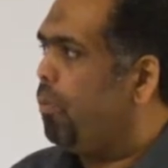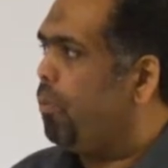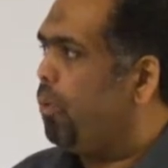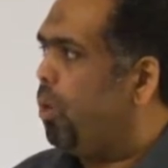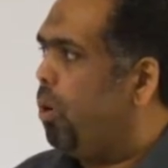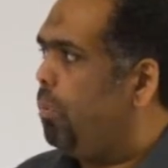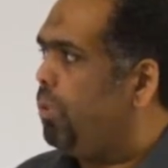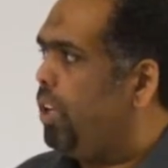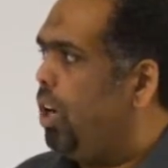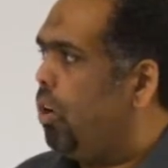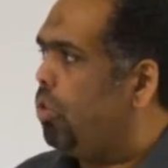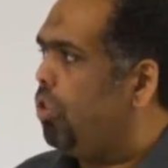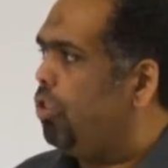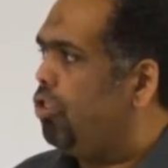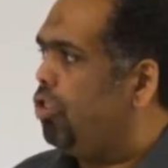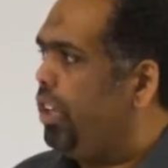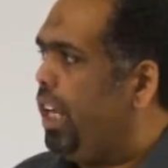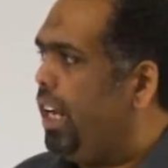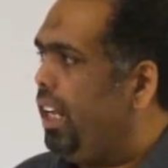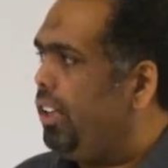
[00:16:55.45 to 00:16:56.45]
from the
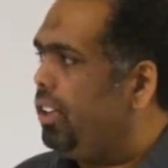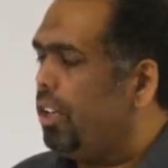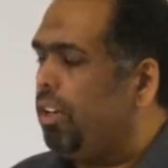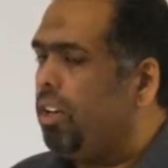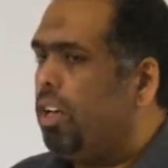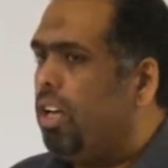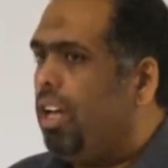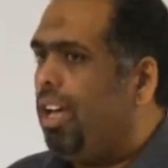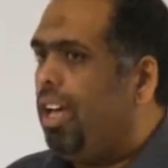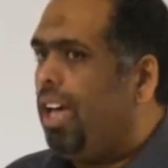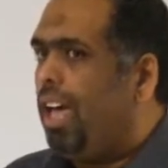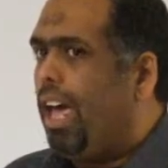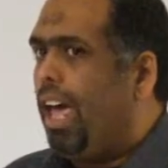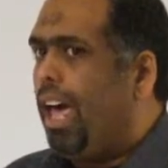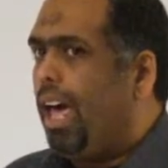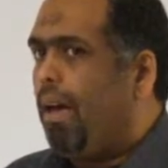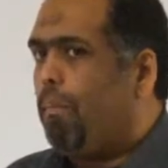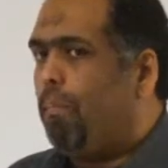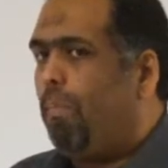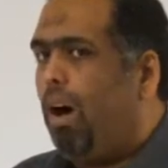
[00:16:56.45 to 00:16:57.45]
oxygenated
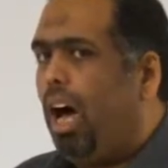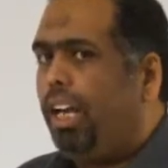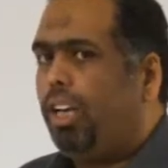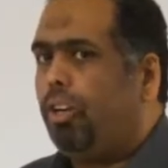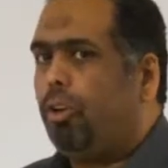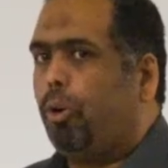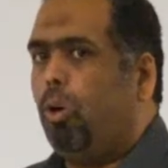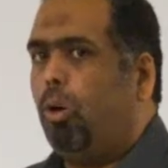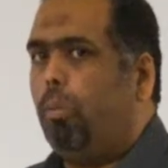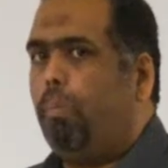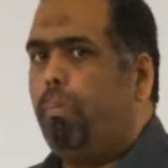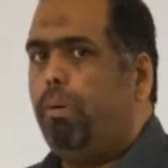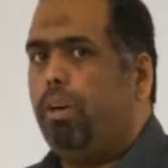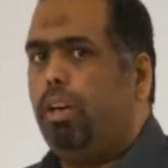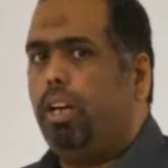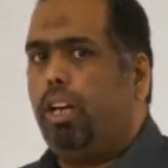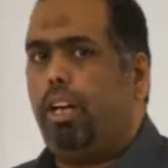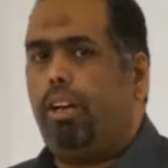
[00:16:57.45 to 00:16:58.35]
microbe.